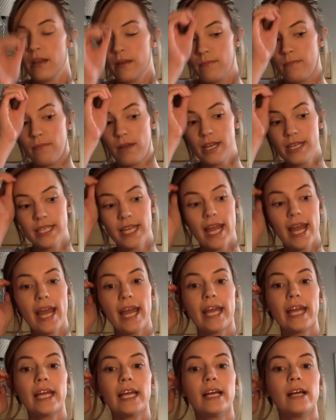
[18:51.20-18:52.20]

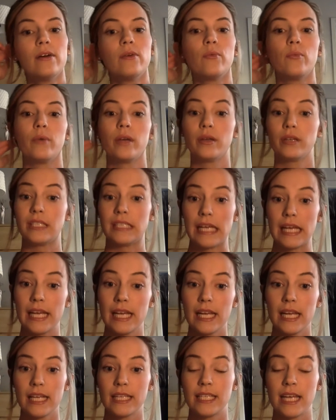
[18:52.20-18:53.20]
Monday, we
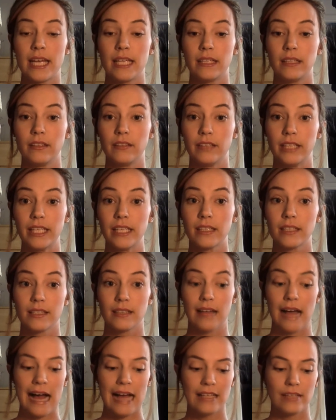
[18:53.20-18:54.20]
did attend the Links
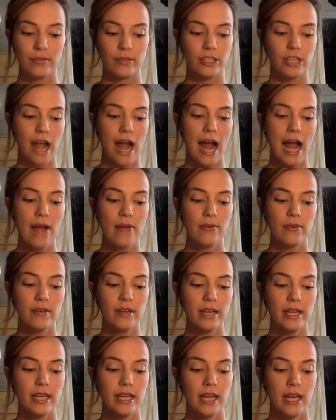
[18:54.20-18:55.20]
class, which I
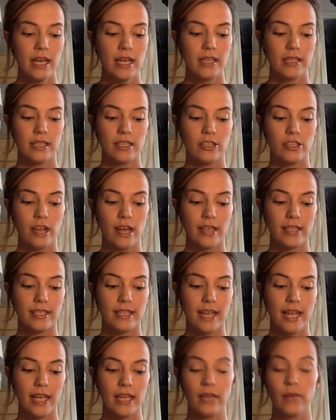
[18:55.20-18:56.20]
would suggest
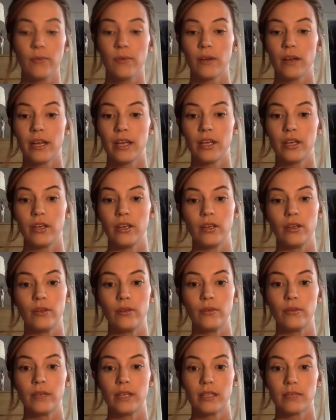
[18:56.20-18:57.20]
to anyone
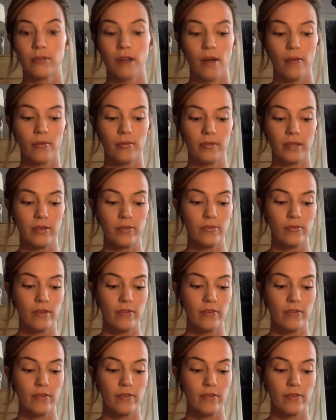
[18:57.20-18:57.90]
who is probably,